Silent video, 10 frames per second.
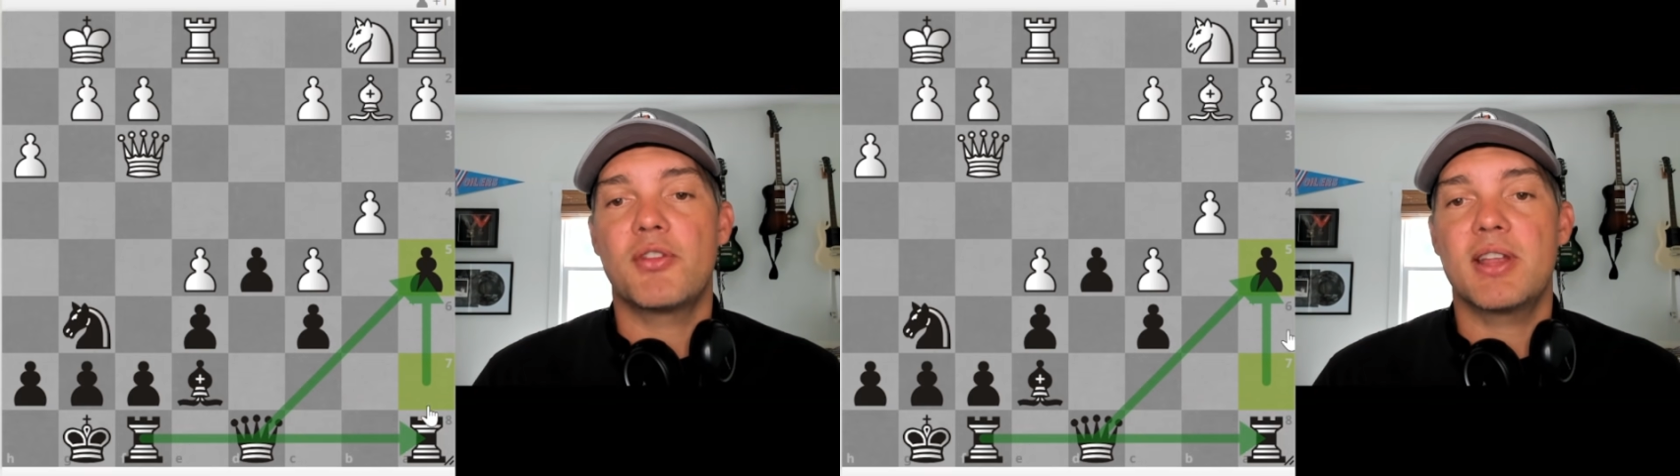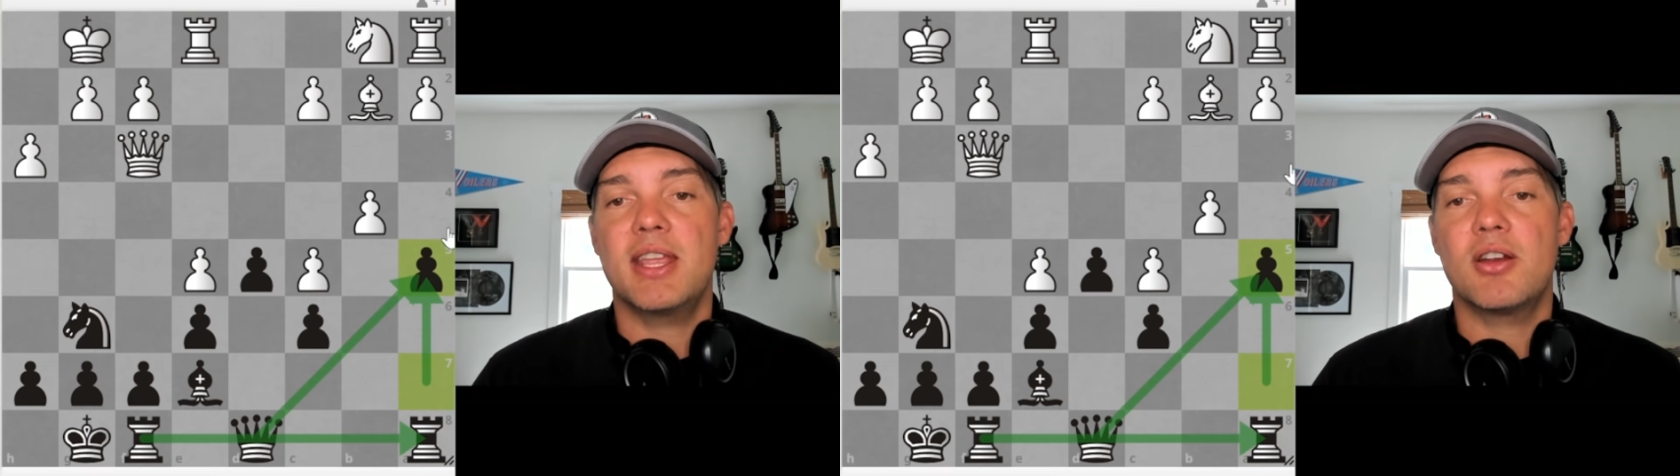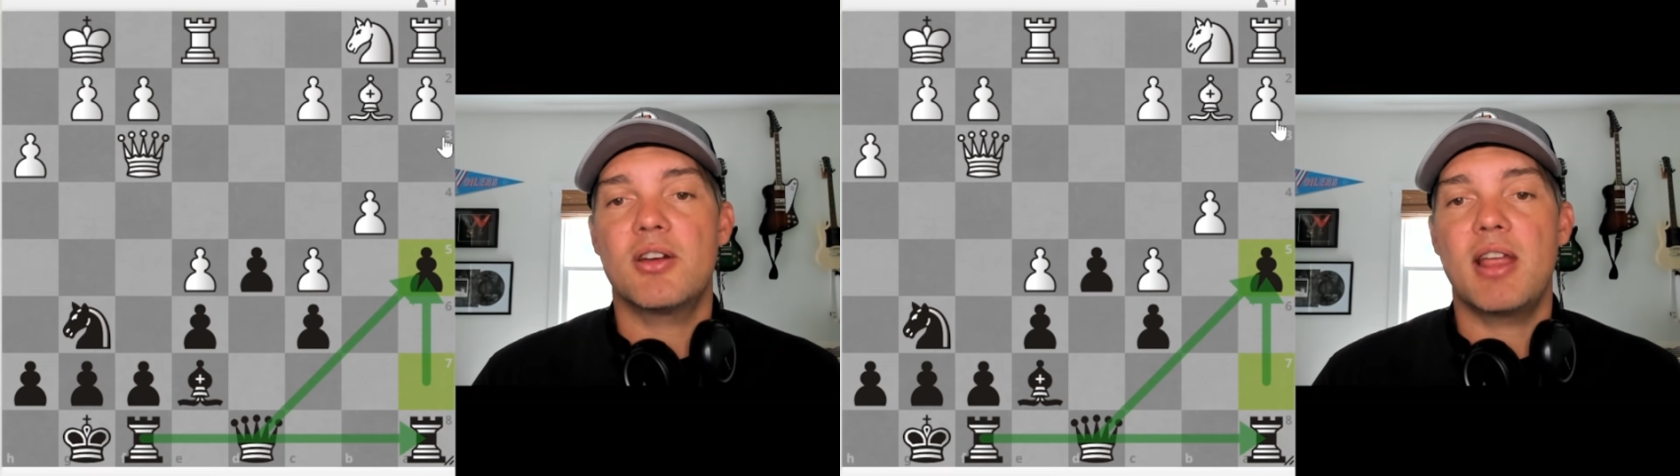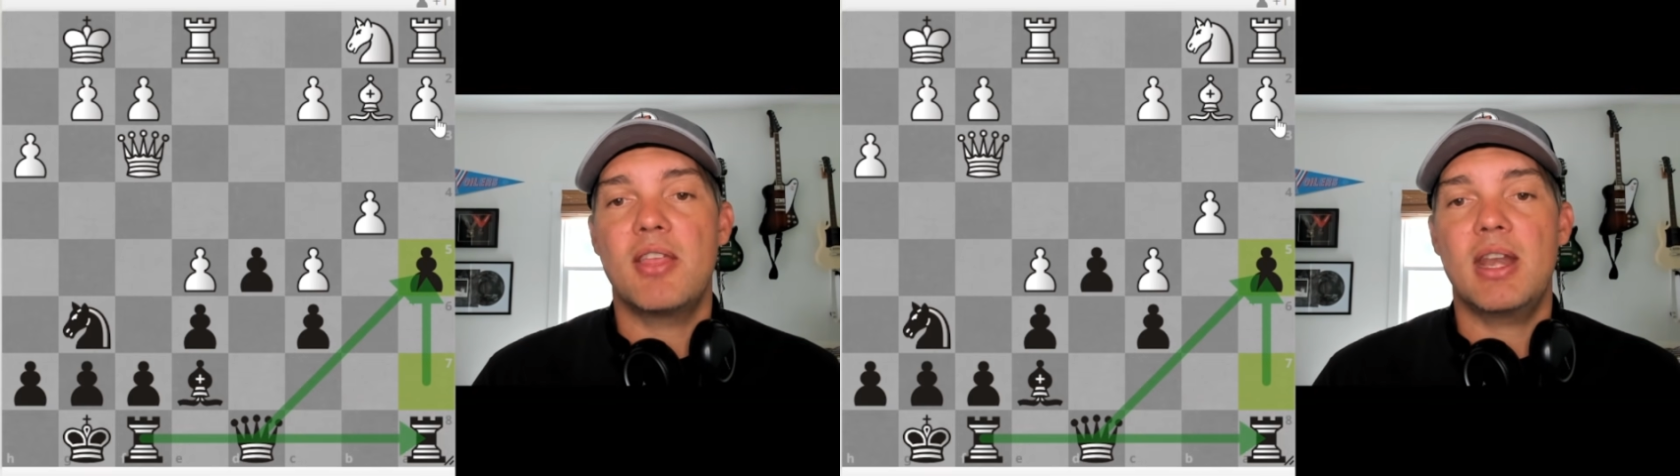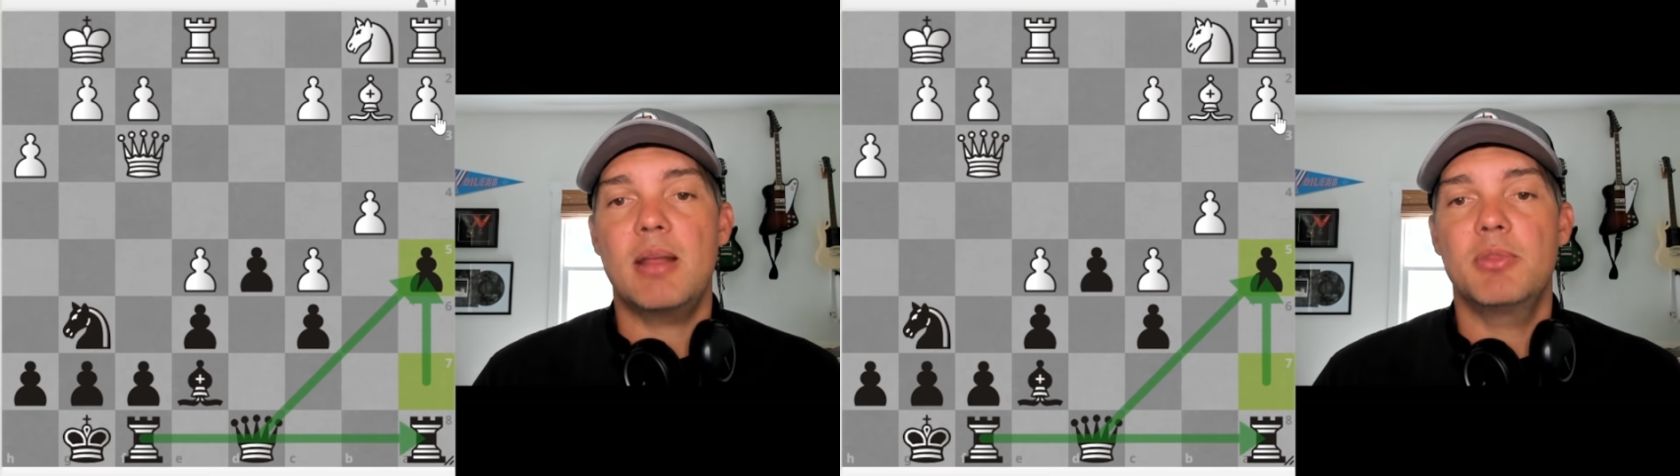here, and
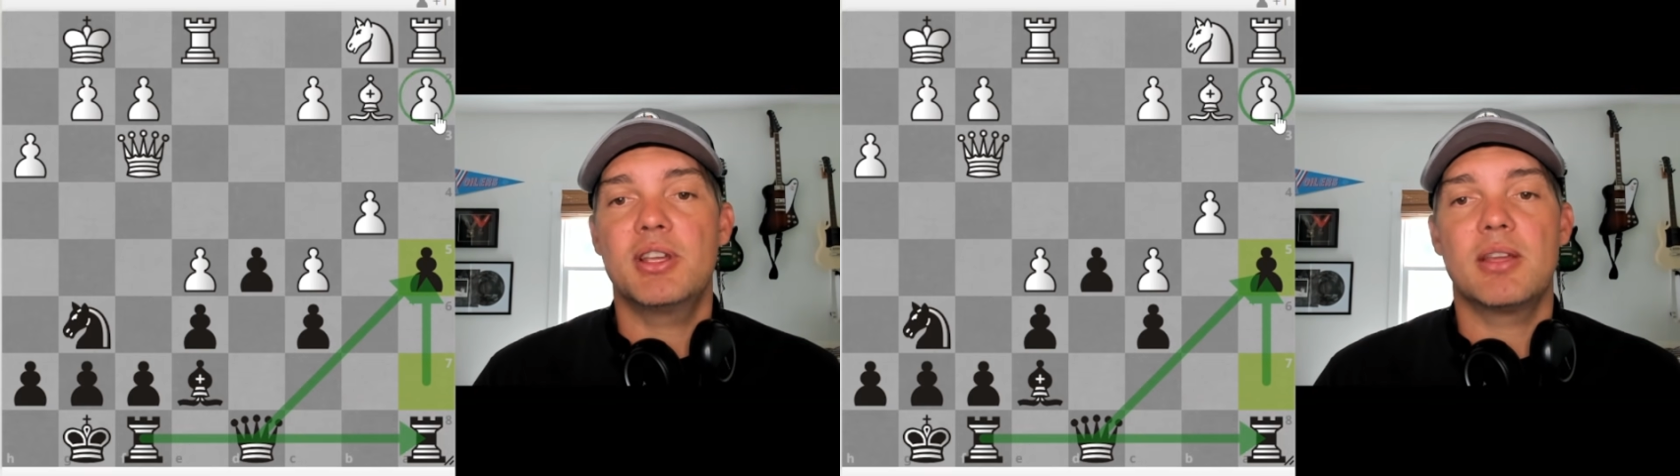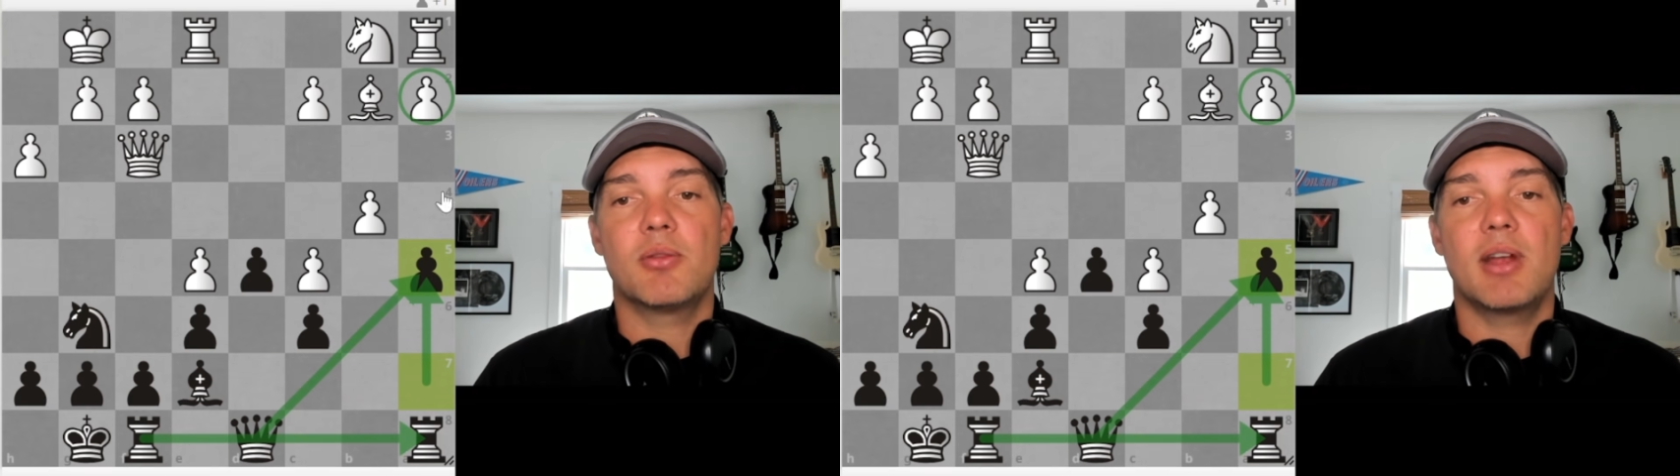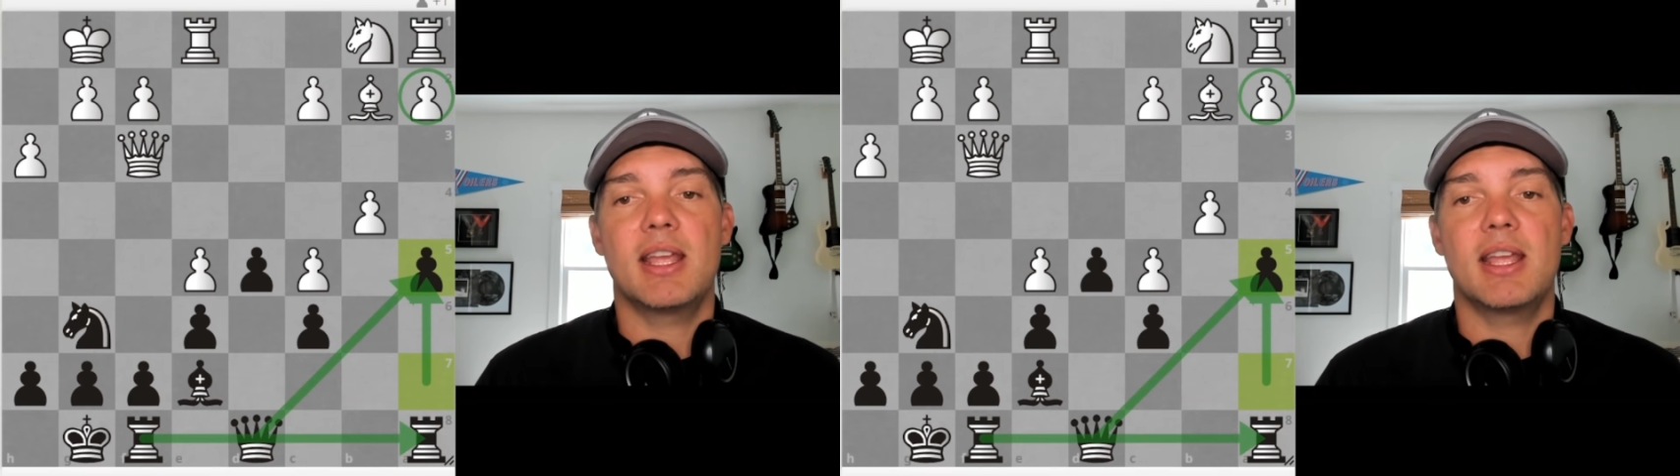then I'm looking right